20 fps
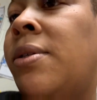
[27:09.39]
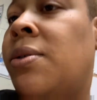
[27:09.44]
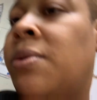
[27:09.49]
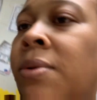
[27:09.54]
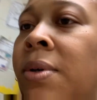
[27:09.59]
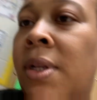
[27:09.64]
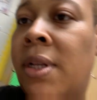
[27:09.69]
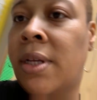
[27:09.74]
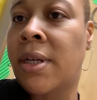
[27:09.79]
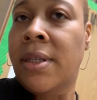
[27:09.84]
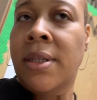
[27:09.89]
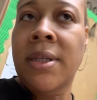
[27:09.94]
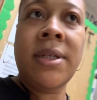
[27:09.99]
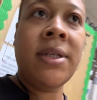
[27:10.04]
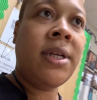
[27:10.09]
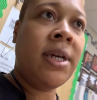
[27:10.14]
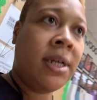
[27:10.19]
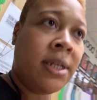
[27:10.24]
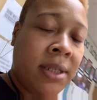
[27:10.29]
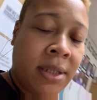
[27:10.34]
to clean the
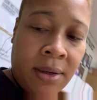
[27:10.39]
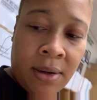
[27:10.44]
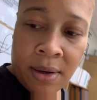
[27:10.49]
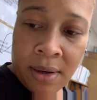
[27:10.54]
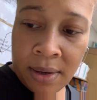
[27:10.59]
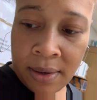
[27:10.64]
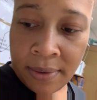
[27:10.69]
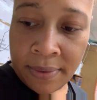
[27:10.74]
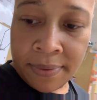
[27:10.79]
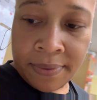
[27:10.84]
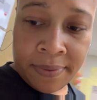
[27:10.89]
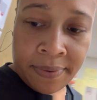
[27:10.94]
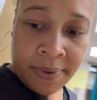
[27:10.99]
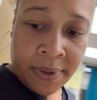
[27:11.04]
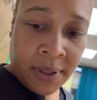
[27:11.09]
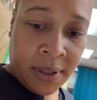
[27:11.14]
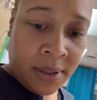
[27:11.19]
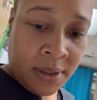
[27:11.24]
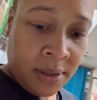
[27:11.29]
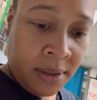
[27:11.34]
desk off
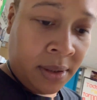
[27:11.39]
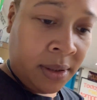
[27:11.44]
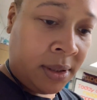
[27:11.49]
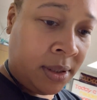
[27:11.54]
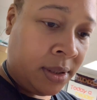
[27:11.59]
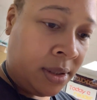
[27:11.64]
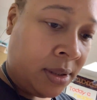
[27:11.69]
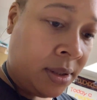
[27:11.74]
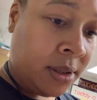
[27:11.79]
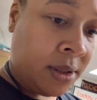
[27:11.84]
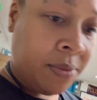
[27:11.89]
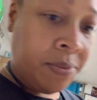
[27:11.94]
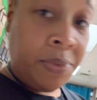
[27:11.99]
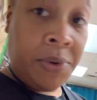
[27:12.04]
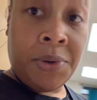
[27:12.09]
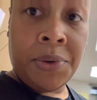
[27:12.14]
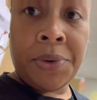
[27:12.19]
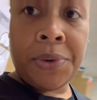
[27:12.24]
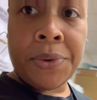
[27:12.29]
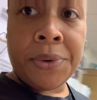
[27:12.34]
and get the
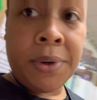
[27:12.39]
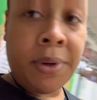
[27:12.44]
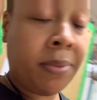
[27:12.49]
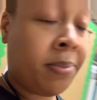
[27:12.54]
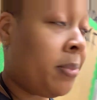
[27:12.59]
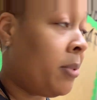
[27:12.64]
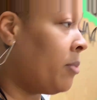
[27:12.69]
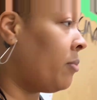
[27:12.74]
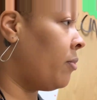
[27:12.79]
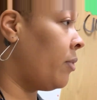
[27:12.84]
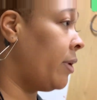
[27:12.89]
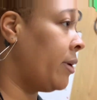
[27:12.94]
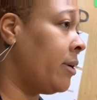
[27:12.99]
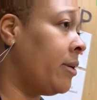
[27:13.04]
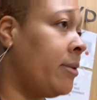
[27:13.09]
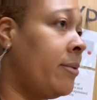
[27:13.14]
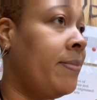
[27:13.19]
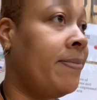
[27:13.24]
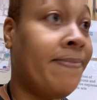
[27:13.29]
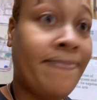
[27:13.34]
computer up and
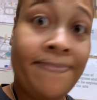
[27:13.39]
running.